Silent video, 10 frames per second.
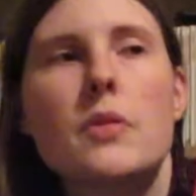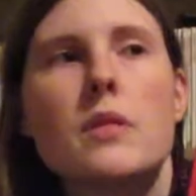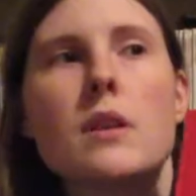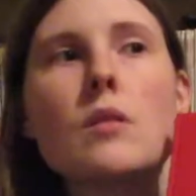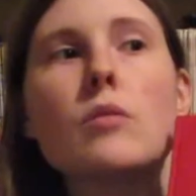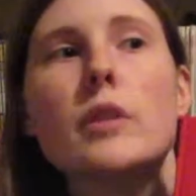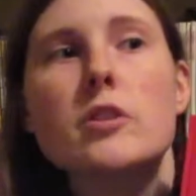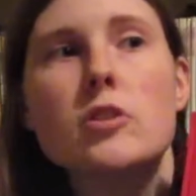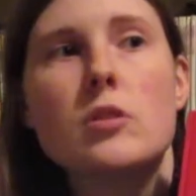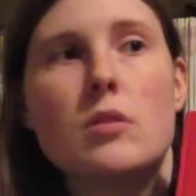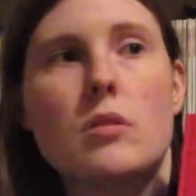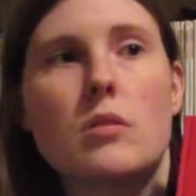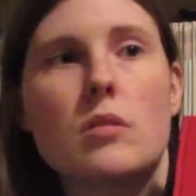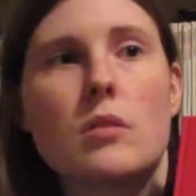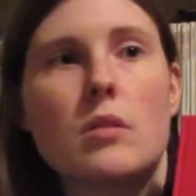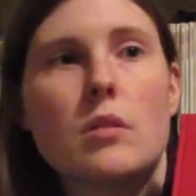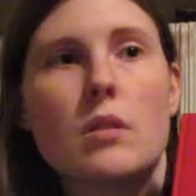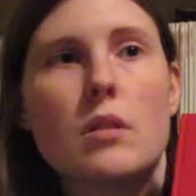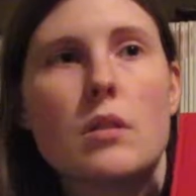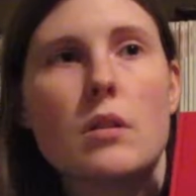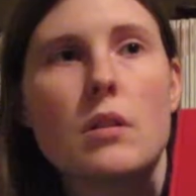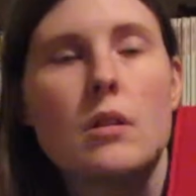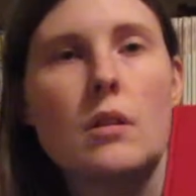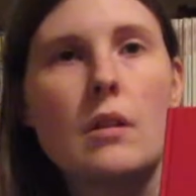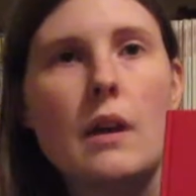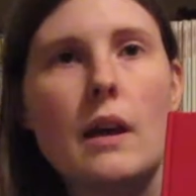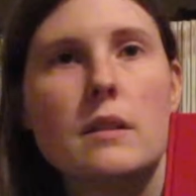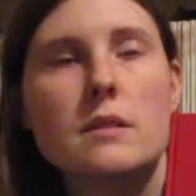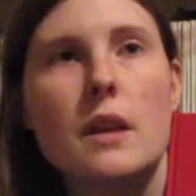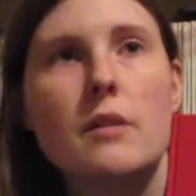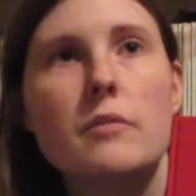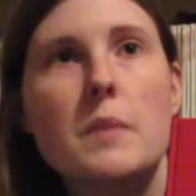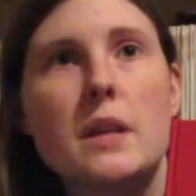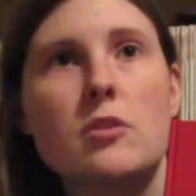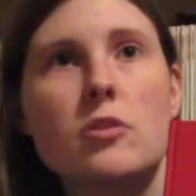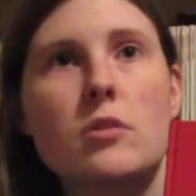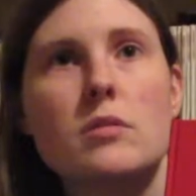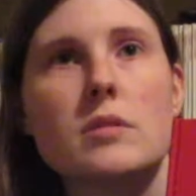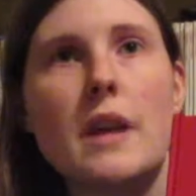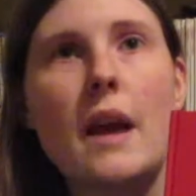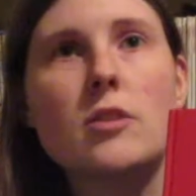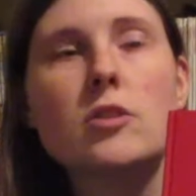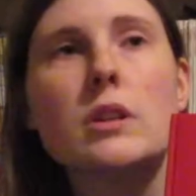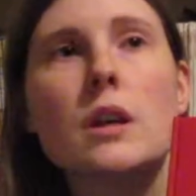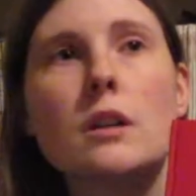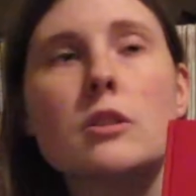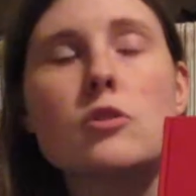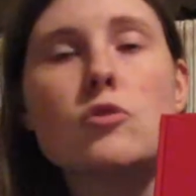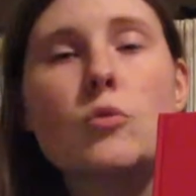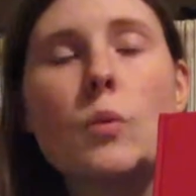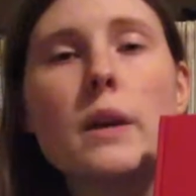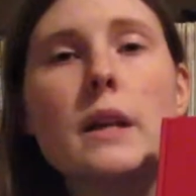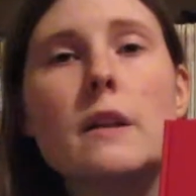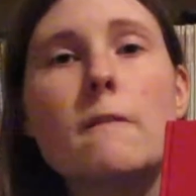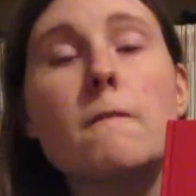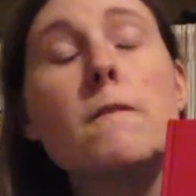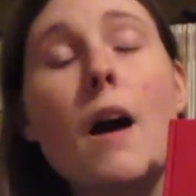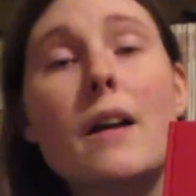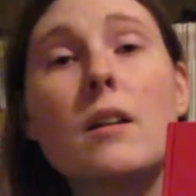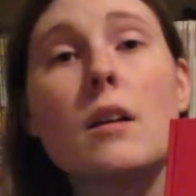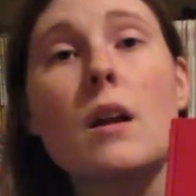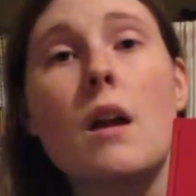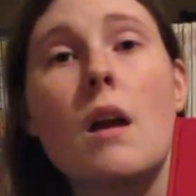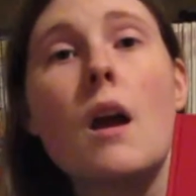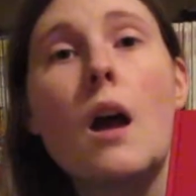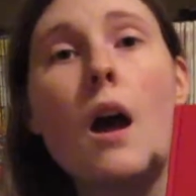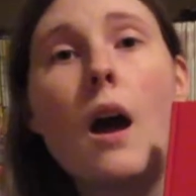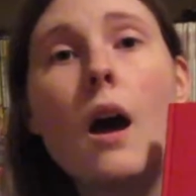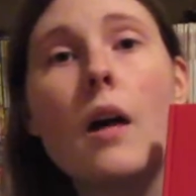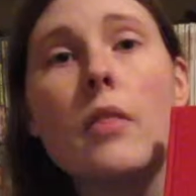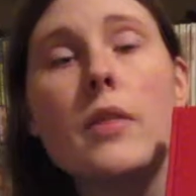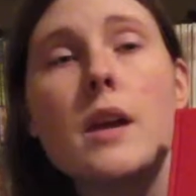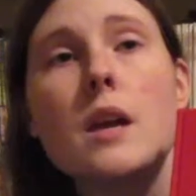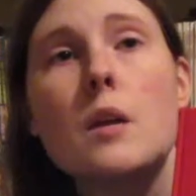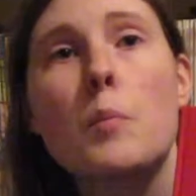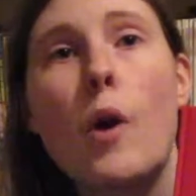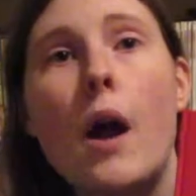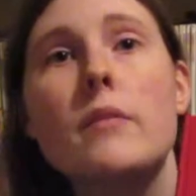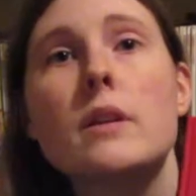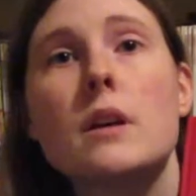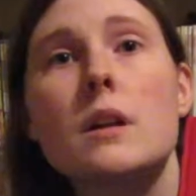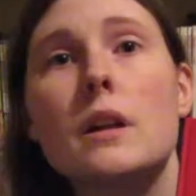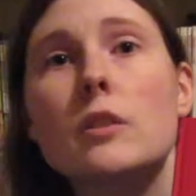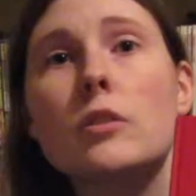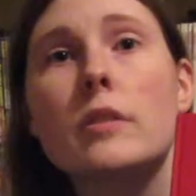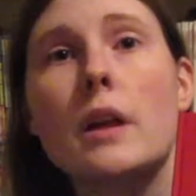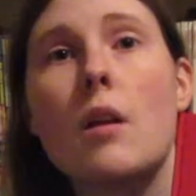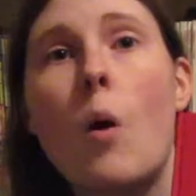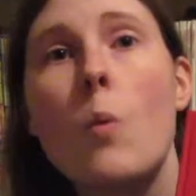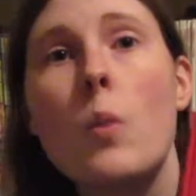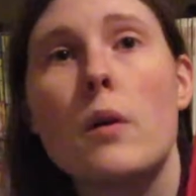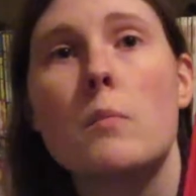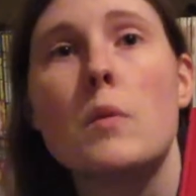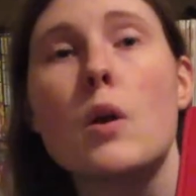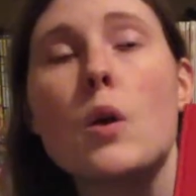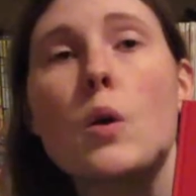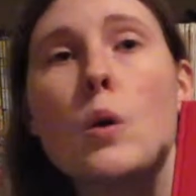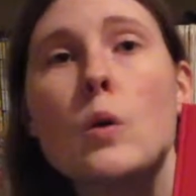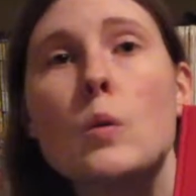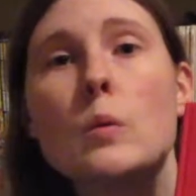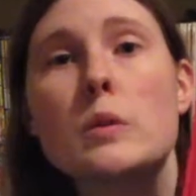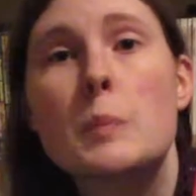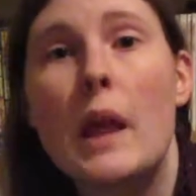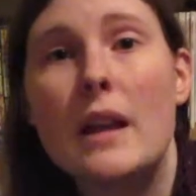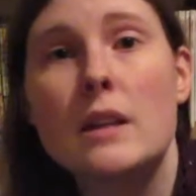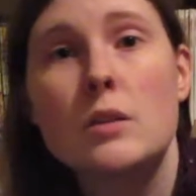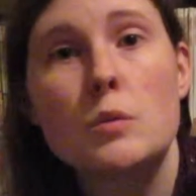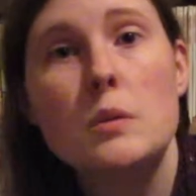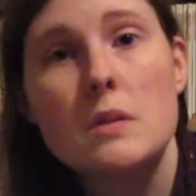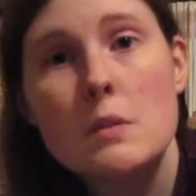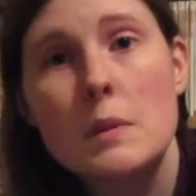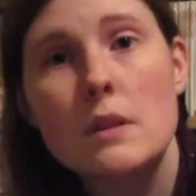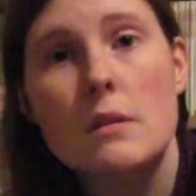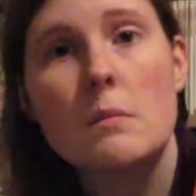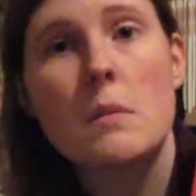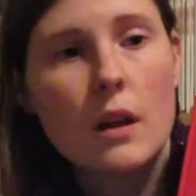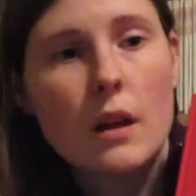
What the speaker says: the original set of miniatures actually got destroyed in a fire. The private collector that owned them, who was planning to exhibit them,